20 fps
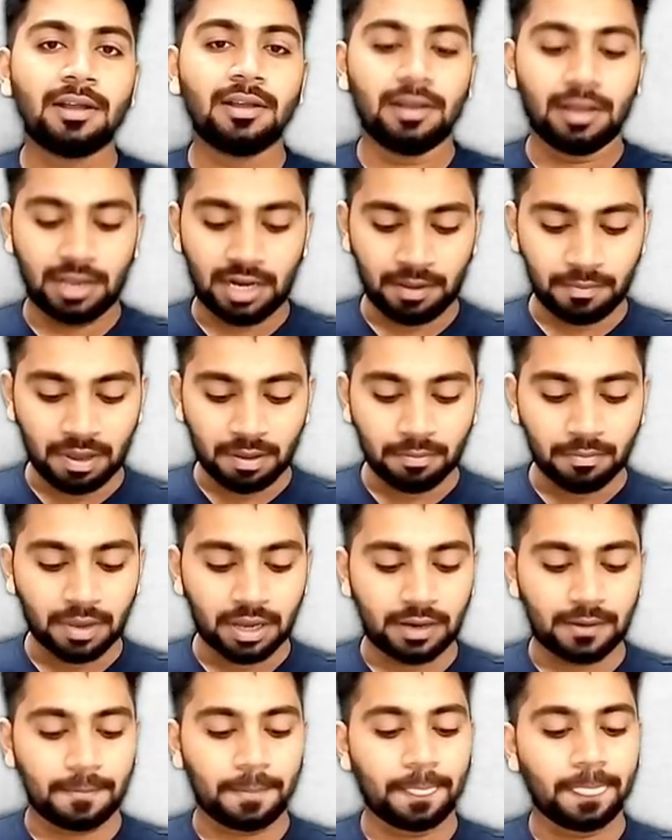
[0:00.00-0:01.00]

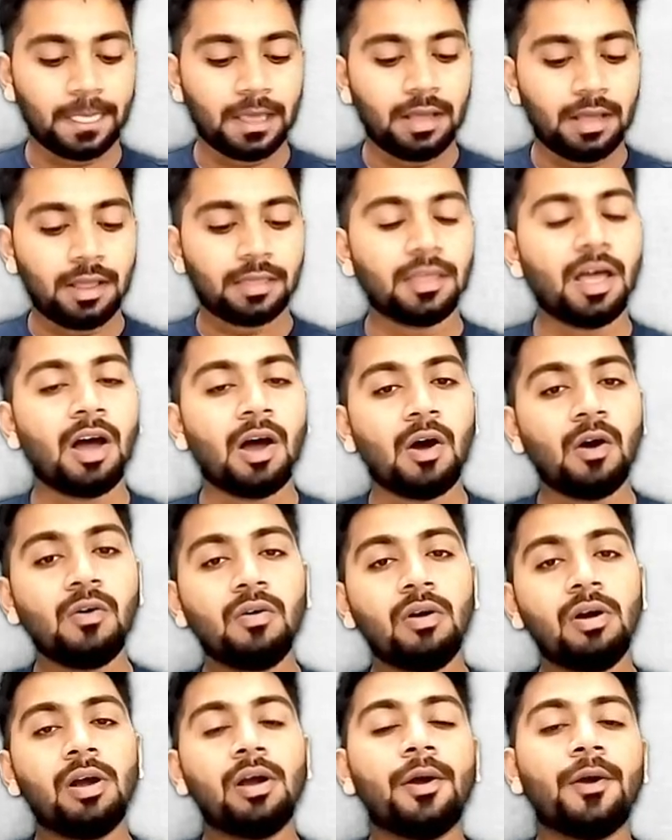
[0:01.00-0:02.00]
Remember.
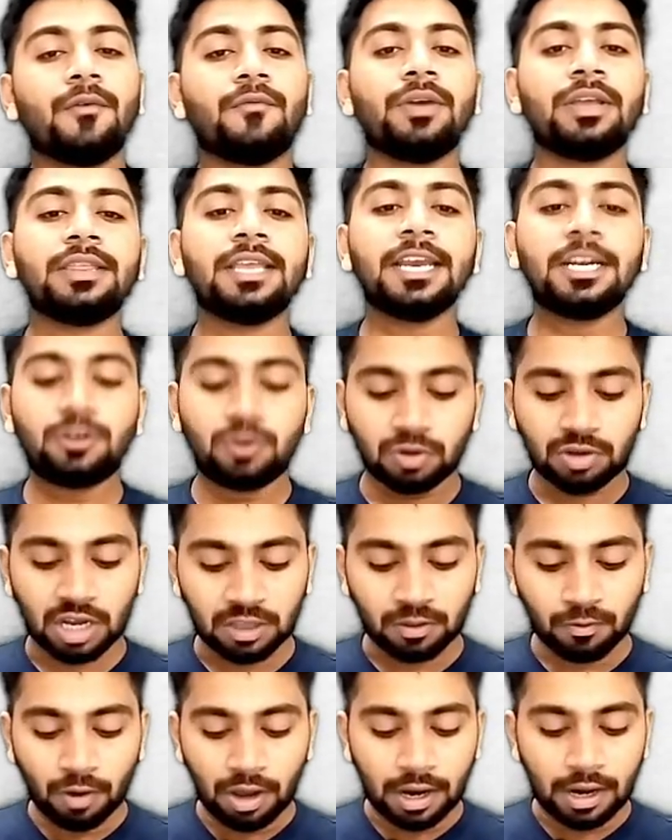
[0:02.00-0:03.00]
Now we need to
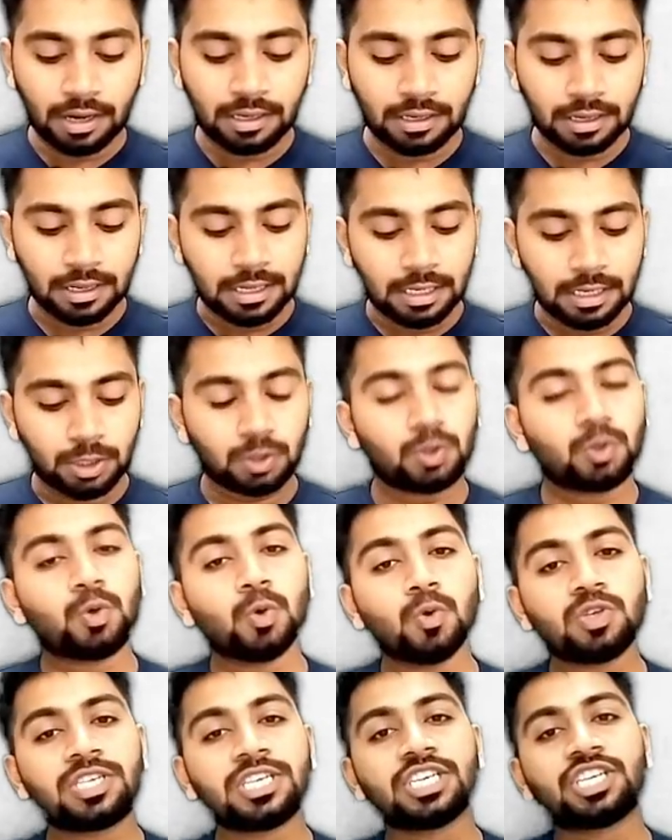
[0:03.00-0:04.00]
convert
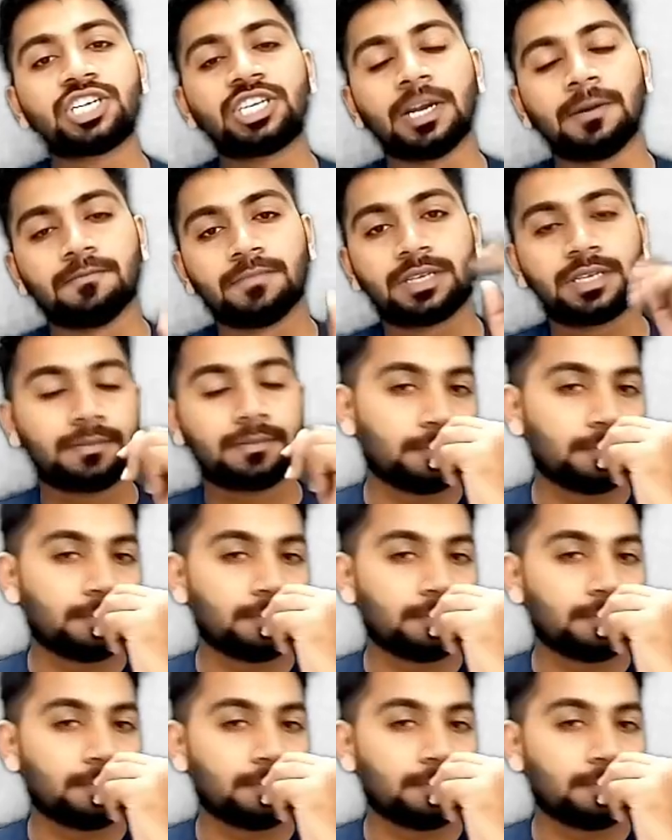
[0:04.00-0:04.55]
two systems.